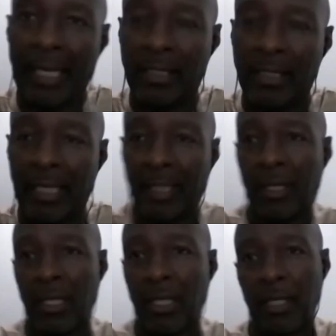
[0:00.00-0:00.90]
It's like
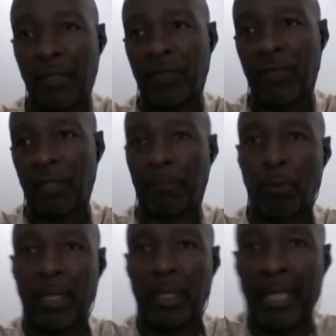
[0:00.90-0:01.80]
the finger
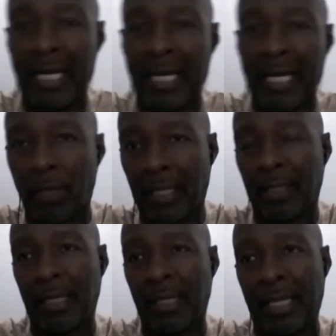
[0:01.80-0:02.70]
pointed outward
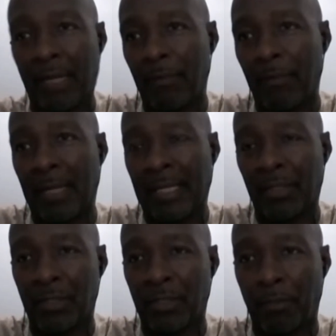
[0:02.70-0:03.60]
that everybody else
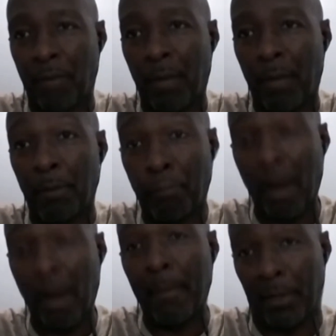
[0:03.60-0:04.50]
is the problem,
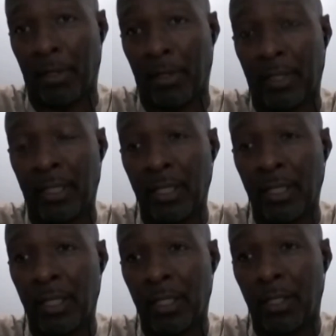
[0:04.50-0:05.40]
primarily
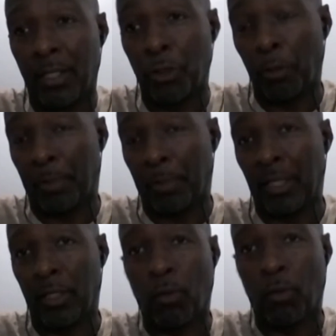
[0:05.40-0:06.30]
European
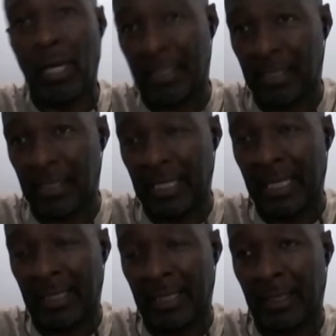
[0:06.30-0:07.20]
or white
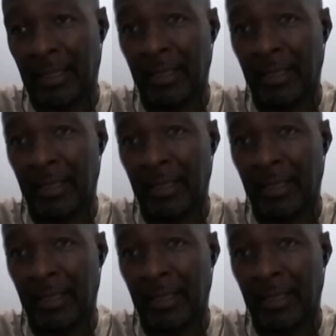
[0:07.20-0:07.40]
society is the